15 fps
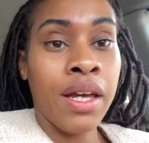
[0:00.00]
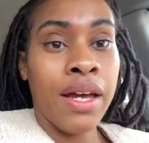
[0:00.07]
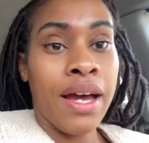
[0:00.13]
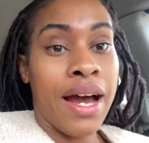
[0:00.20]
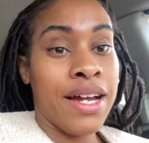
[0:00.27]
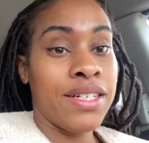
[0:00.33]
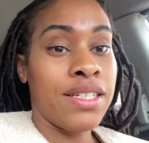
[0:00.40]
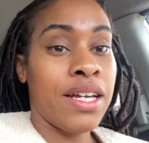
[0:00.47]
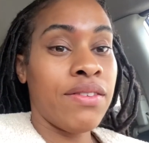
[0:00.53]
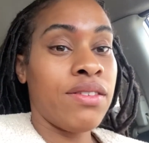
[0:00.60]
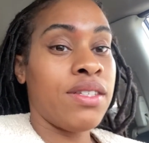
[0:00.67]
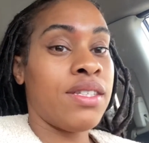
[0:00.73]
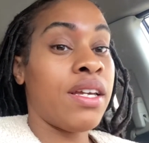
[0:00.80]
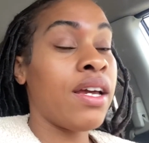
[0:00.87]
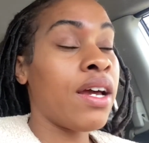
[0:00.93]
I just have to
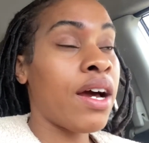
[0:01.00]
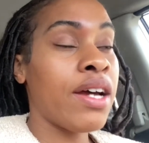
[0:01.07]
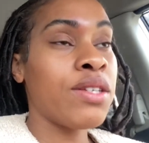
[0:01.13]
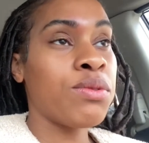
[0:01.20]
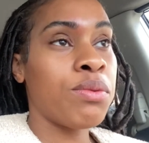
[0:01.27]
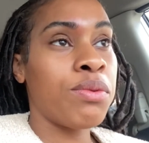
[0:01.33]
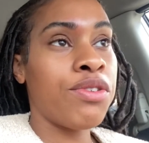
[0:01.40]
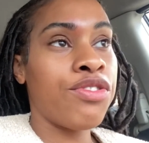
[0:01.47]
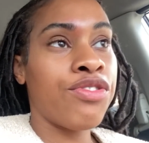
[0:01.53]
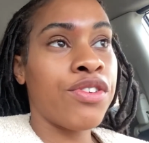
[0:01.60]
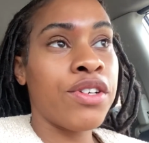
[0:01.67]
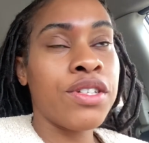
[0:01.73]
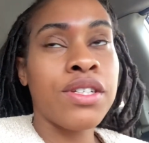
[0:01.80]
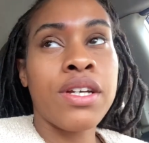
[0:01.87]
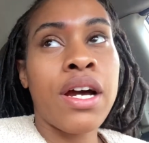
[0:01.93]
say, guys, when we
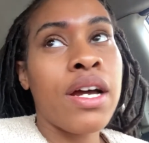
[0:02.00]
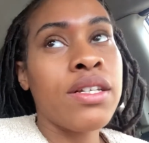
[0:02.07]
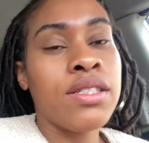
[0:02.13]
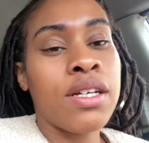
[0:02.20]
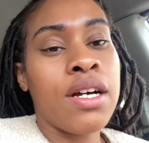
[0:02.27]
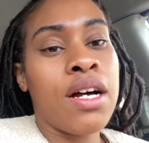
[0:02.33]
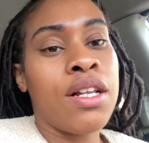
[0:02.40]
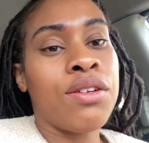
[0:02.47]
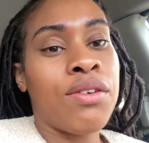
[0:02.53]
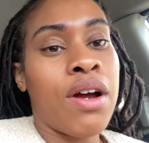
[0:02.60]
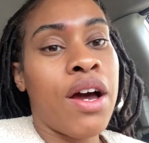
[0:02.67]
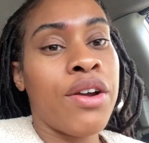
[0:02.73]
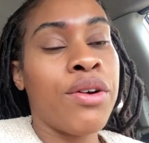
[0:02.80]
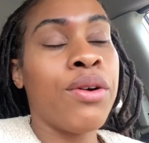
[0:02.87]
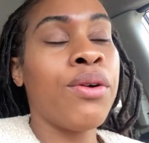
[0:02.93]
first got into
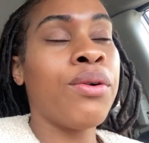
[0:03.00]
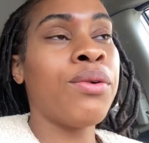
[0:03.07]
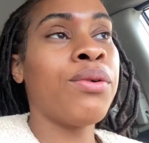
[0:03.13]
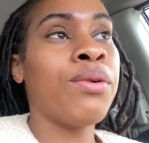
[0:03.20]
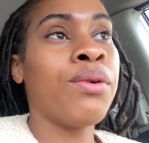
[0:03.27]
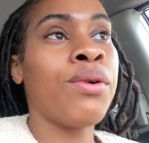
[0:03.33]
Colorado,